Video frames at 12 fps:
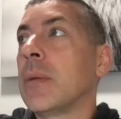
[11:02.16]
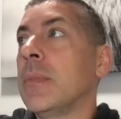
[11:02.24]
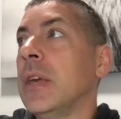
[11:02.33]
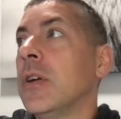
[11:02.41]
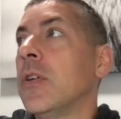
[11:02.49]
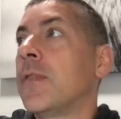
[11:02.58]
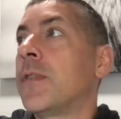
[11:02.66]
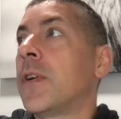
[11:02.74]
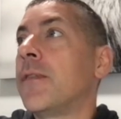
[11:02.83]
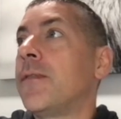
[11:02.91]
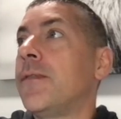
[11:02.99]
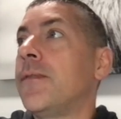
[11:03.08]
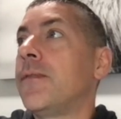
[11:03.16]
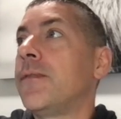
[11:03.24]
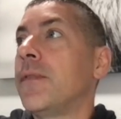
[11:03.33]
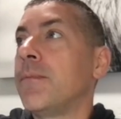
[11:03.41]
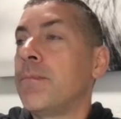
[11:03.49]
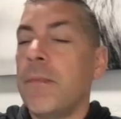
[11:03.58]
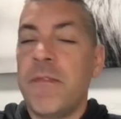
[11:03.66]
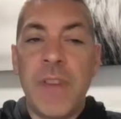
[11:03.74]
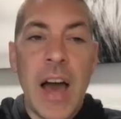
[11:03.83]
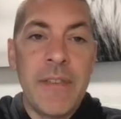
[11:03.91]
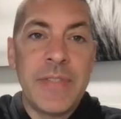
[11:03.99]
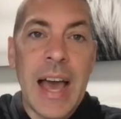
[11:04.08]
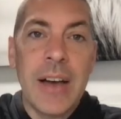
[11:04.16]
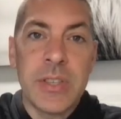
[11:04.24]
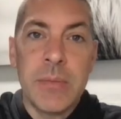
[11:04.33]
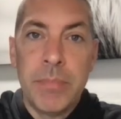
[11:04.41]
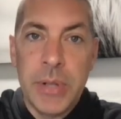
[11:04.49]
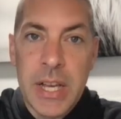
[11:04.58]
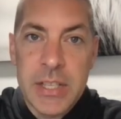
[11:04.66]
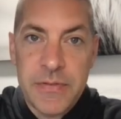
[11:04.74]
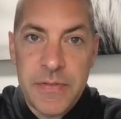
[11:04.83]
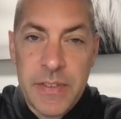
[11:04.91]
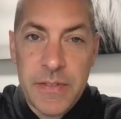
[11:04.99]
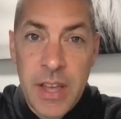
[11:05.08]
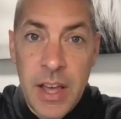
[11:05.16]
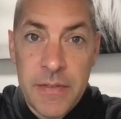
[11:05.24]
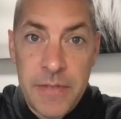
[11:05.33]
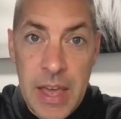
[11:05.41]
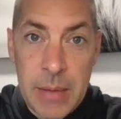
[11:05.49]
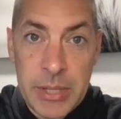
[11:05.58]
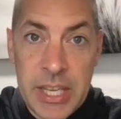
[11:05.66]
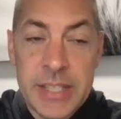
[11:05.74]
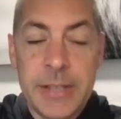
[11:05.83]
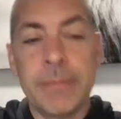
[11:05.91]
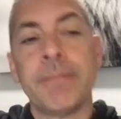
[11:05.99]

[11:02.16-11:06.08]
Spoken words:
a meal for 5,000 plus families,